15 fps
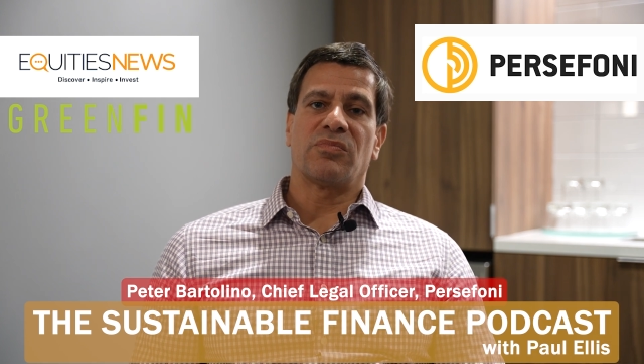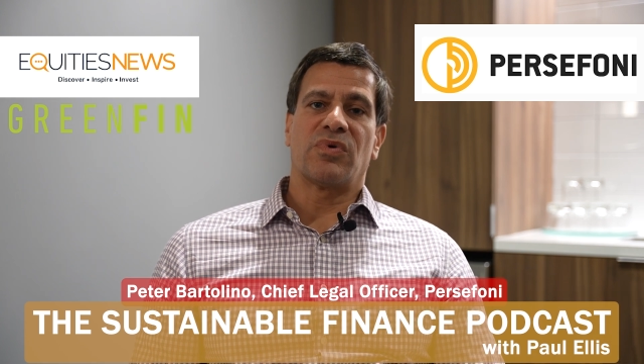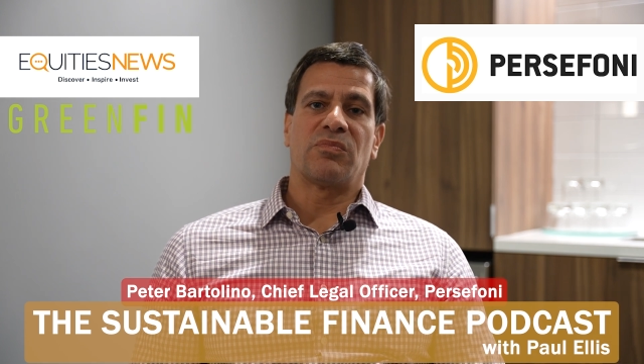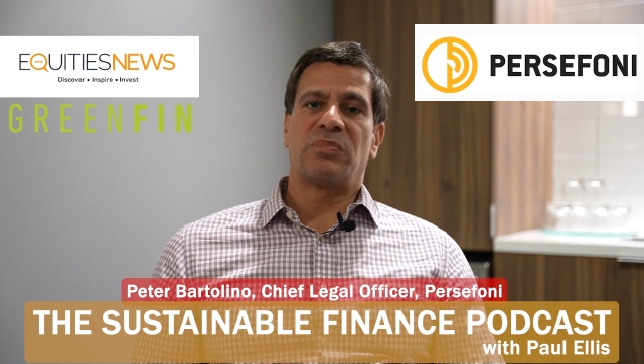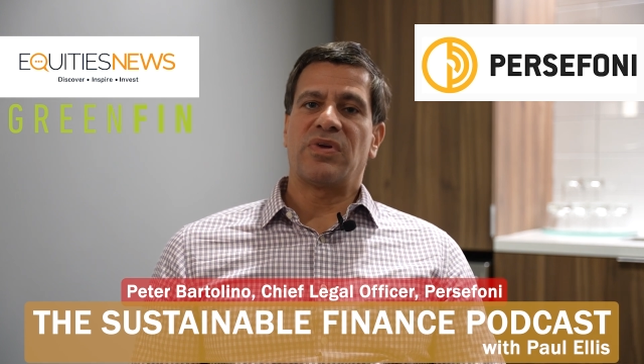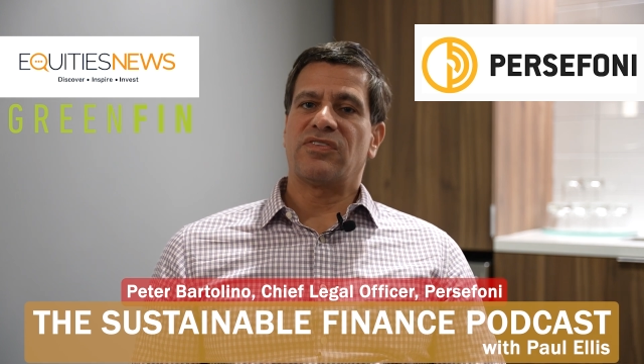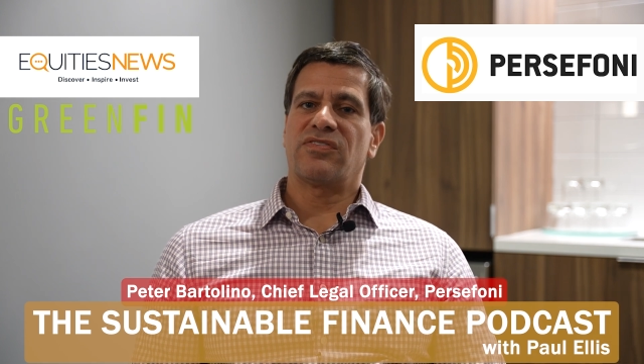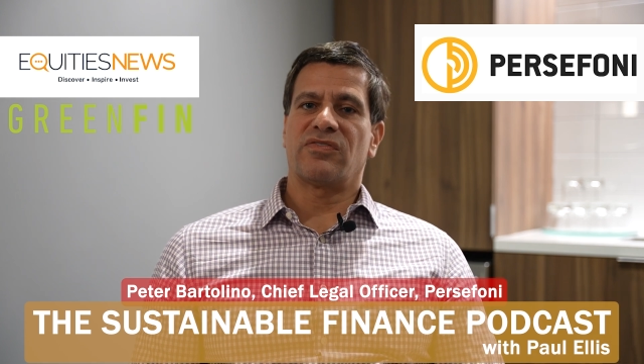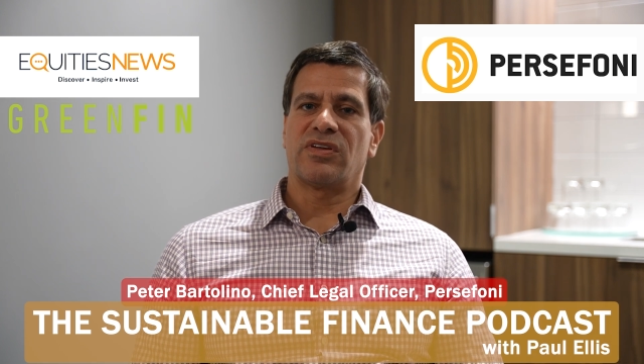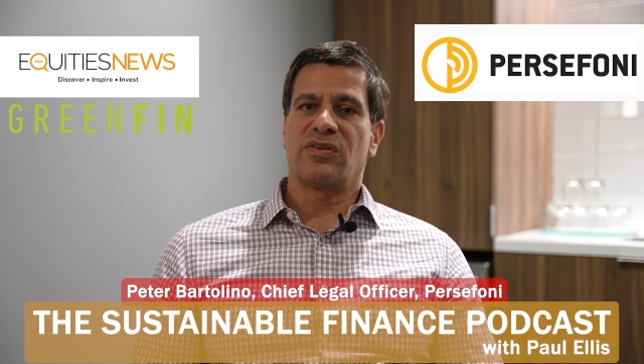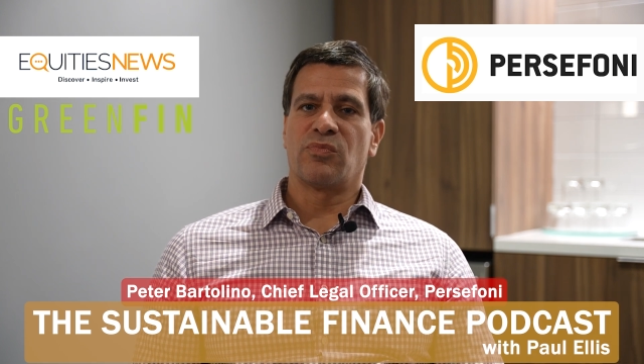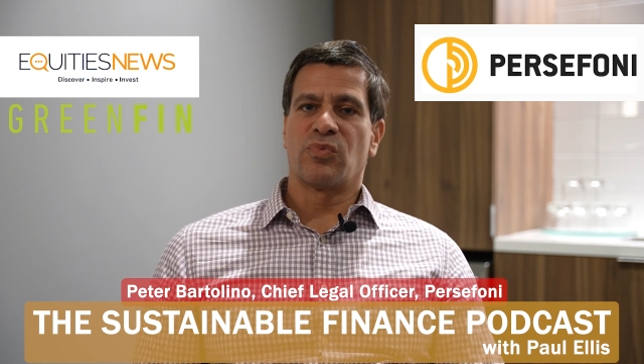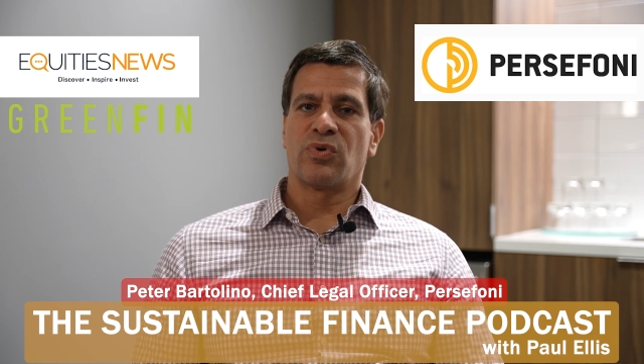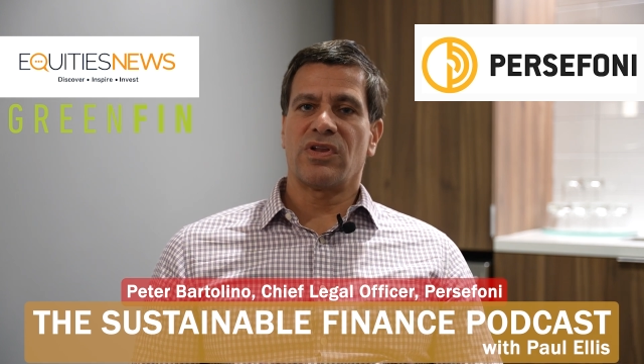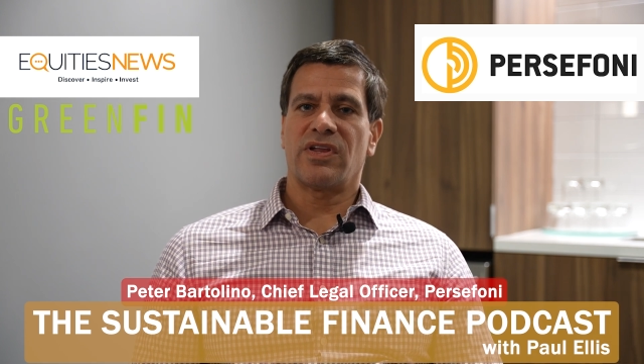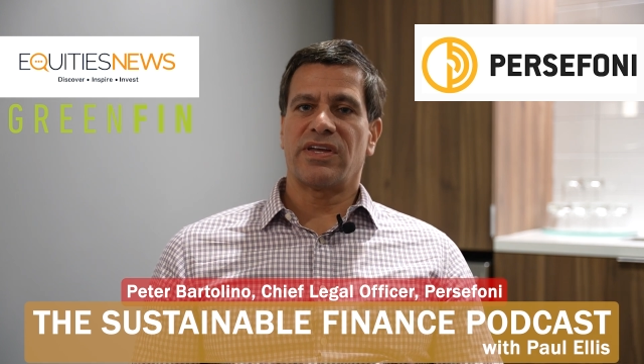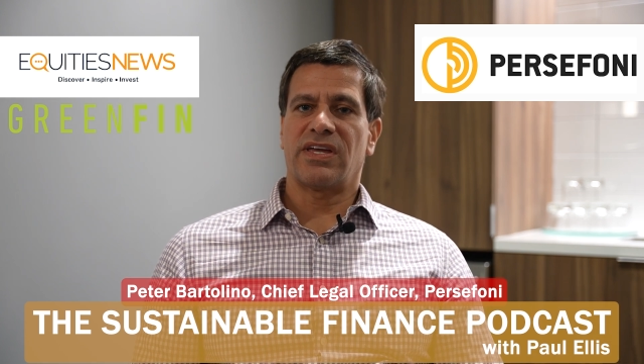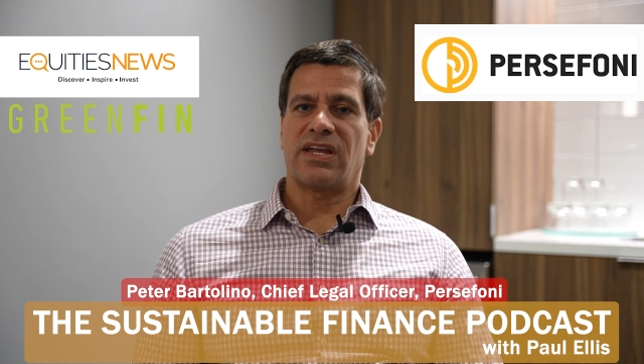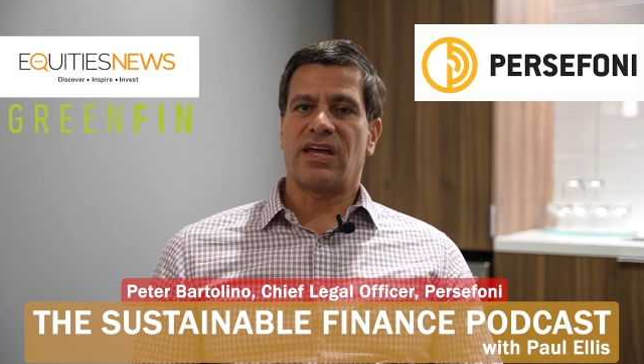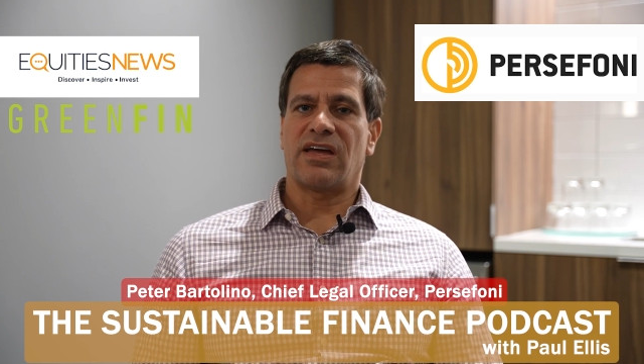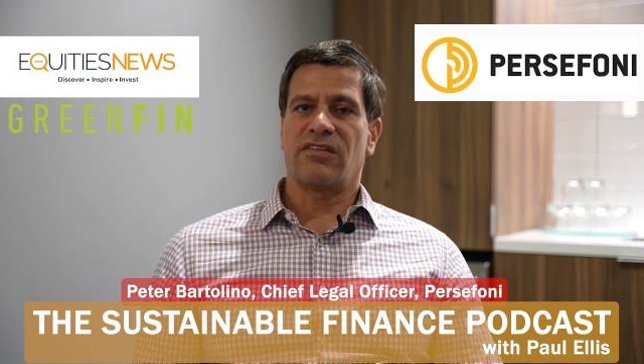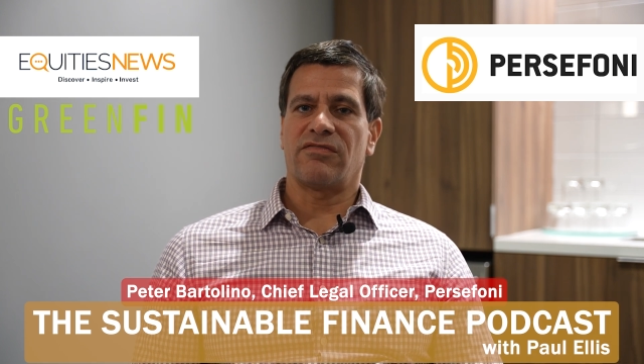But basically, we're lucky
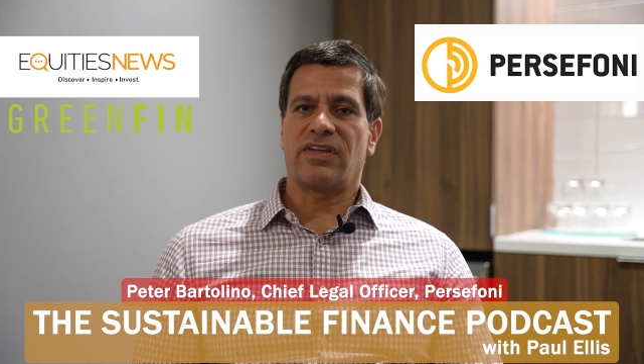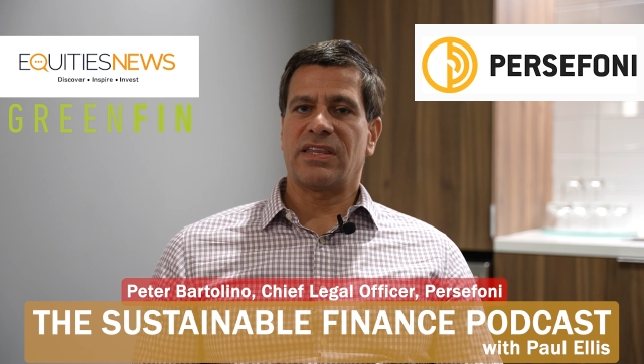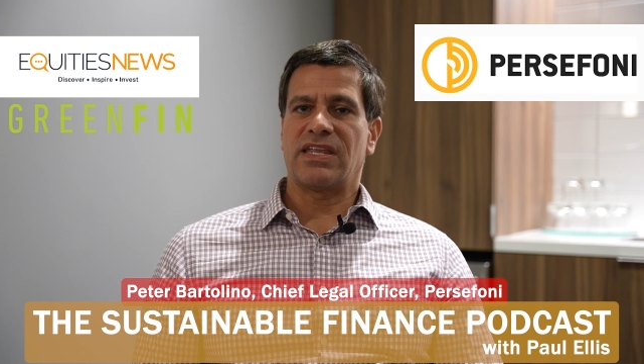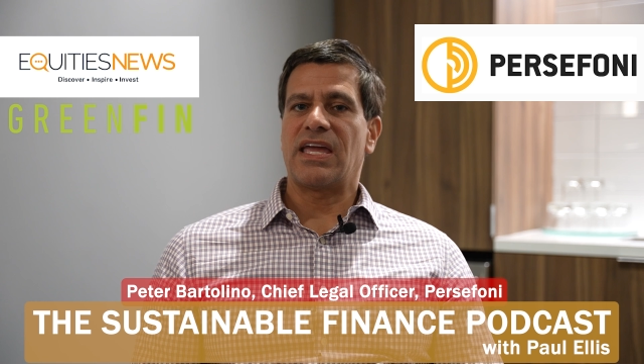to have like